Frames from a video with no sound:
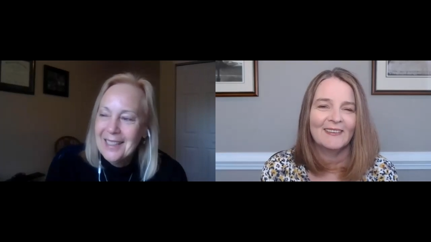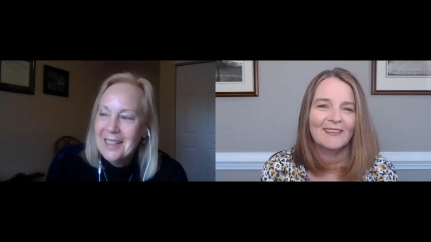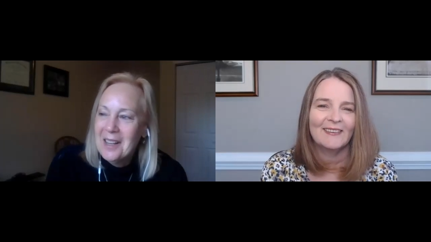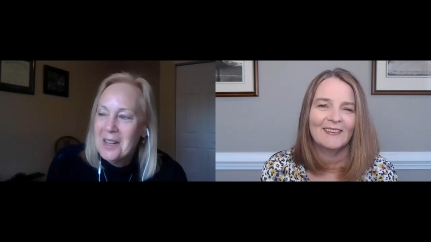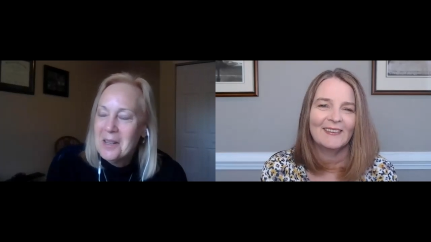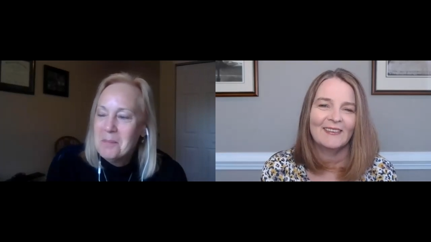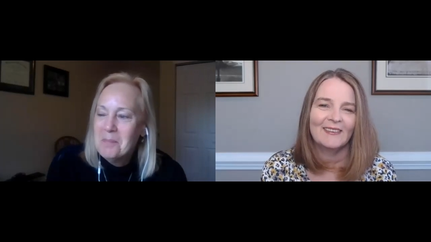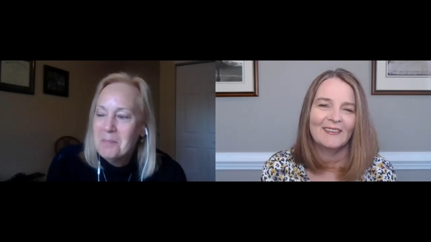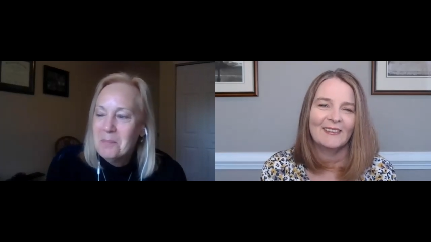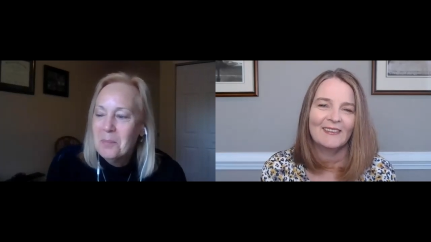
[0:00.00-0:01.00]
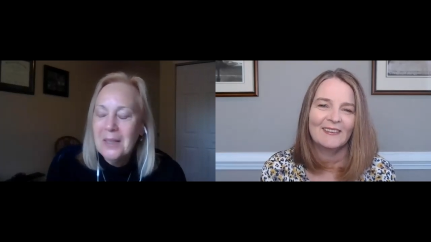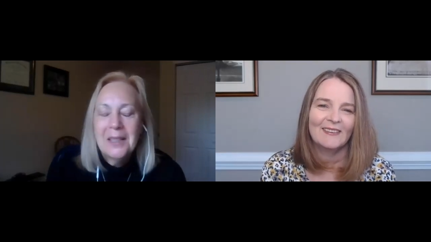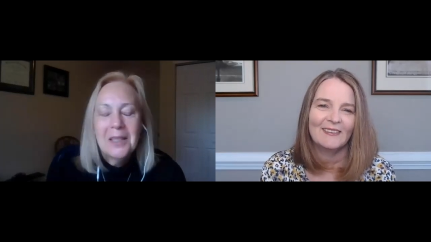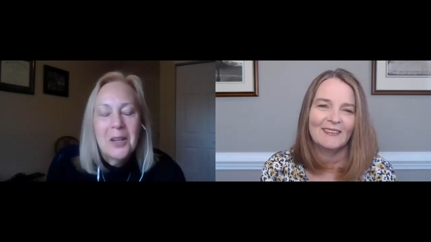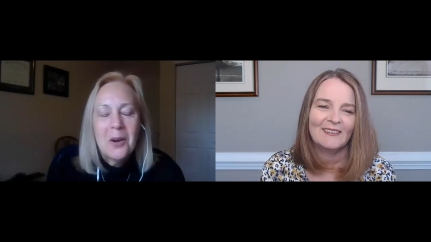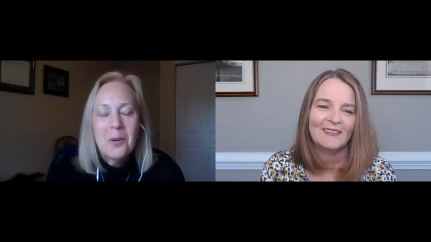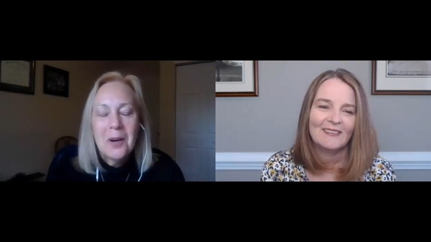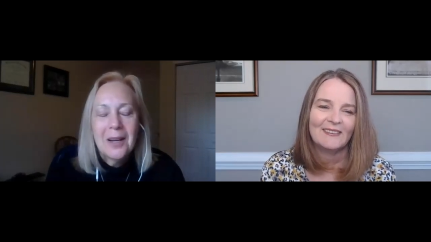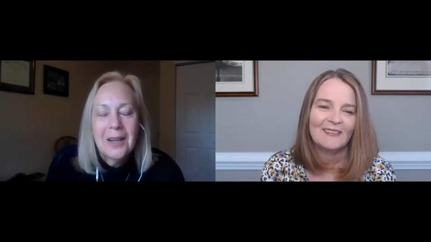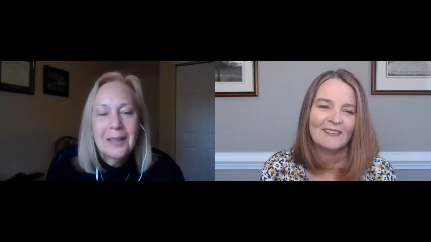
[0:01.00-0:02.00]
Speaker 1: and um, but you
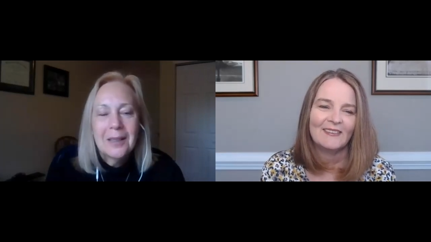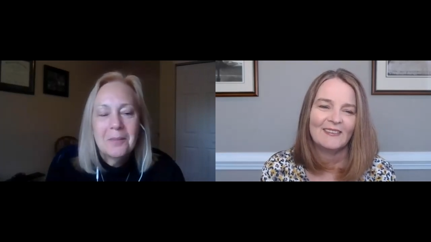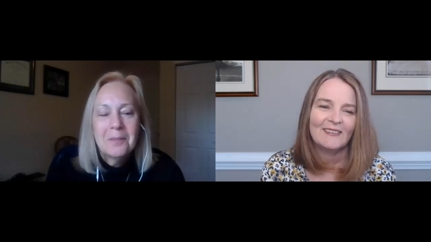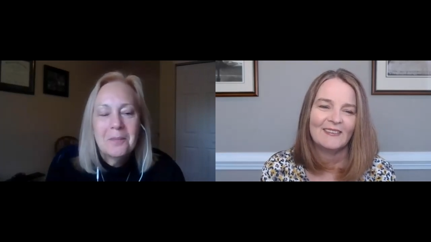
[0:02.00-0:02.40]
know, uh,